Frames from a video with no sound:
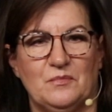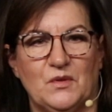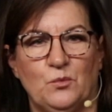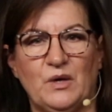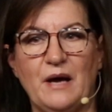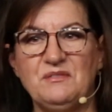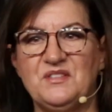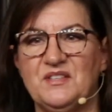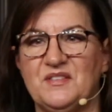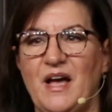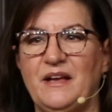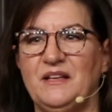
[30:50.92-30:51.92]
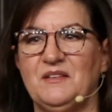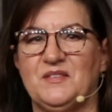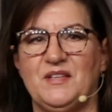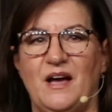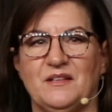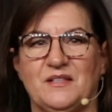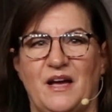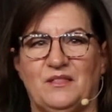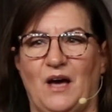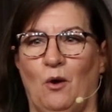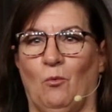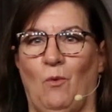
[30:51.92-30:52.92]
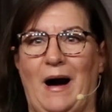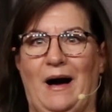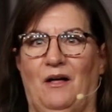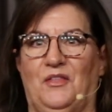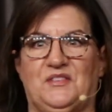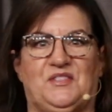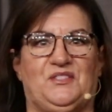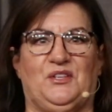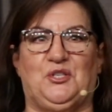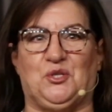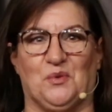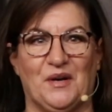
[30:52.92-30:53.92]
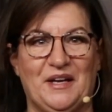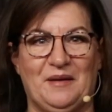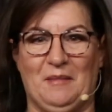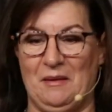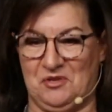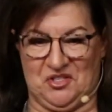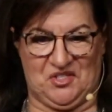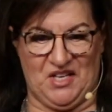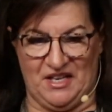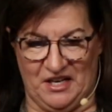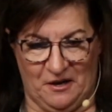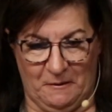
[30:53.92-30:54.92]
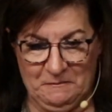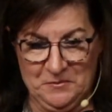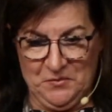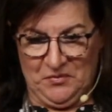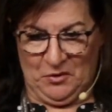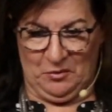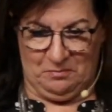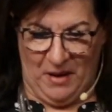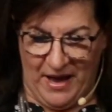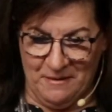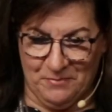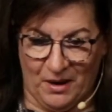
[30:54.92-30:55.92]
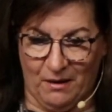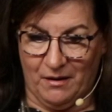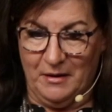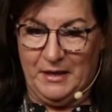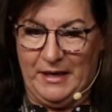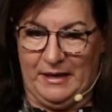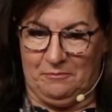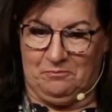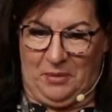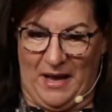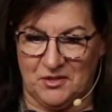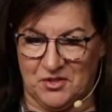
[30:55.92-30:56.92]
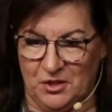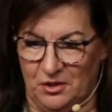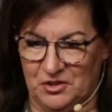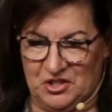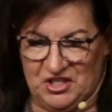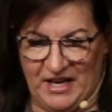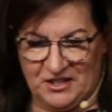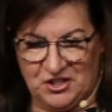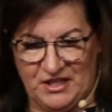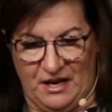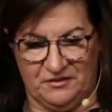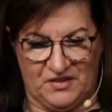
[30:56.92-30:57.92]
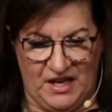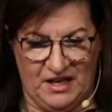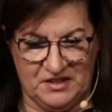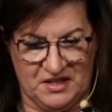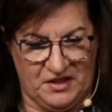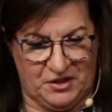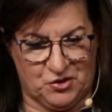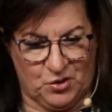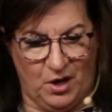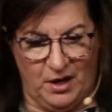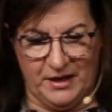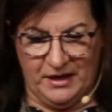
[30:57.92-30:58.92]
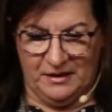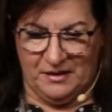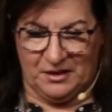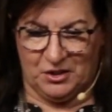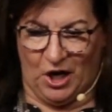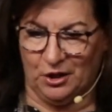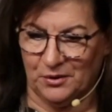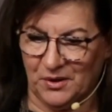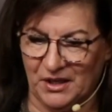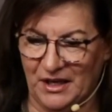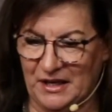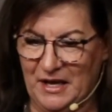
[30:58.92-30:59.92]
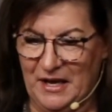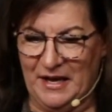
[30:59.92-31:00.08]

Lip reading: When I was designing sets, I thought, wow, this is the dream. I'm just sitting here with paper and pencil and sketching out things and then drawing it and then coloring it.